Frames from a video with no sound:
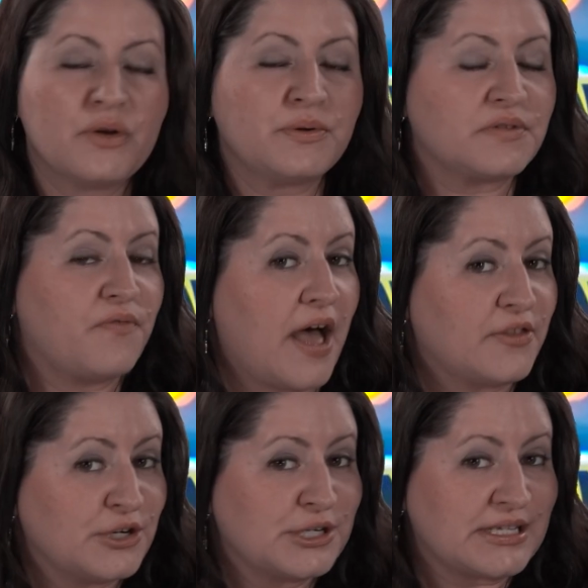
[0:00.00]
whose
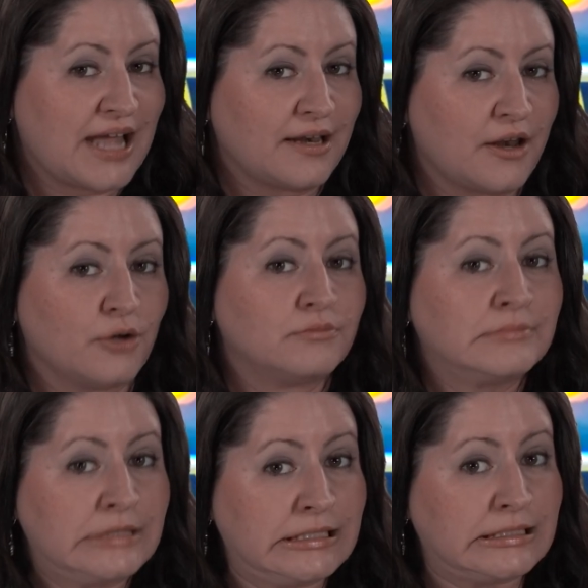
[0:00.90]
father, side note,
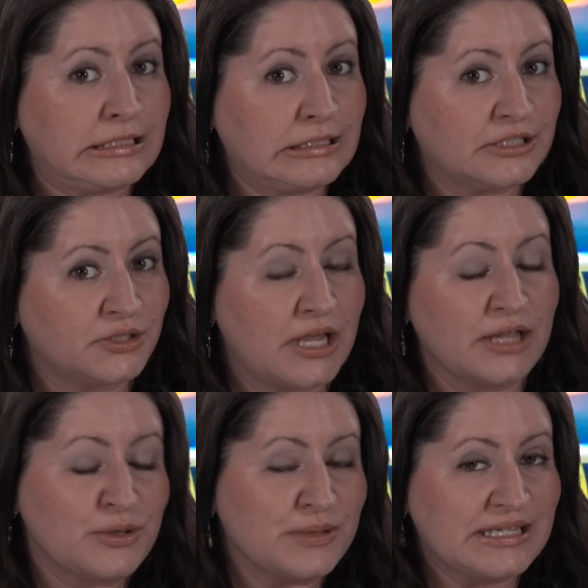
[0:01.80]
is an
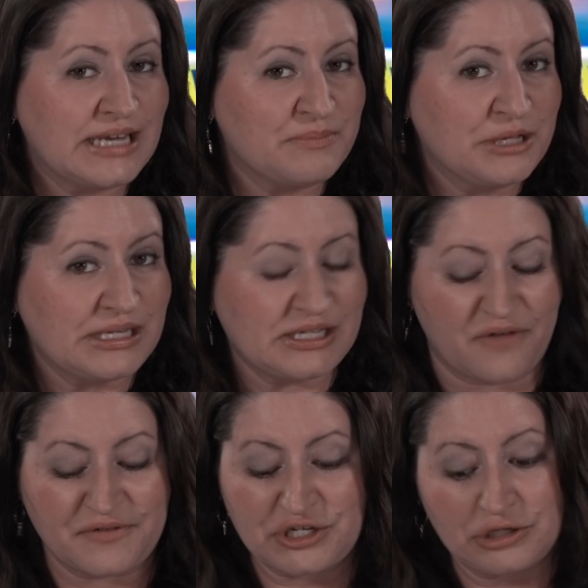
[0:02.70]
Illinois State police
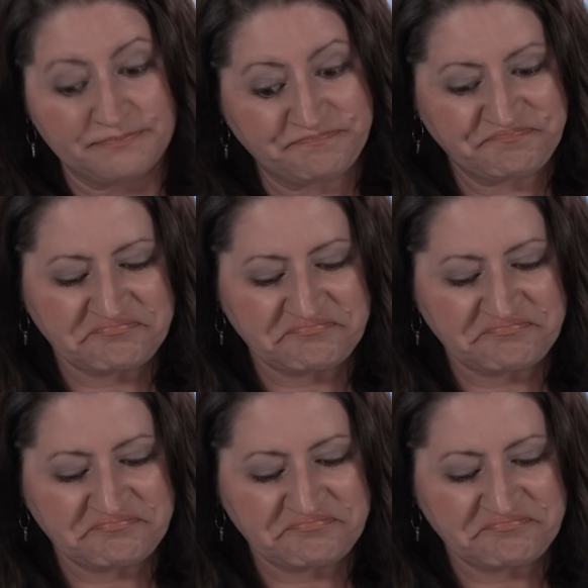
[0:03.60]
officer,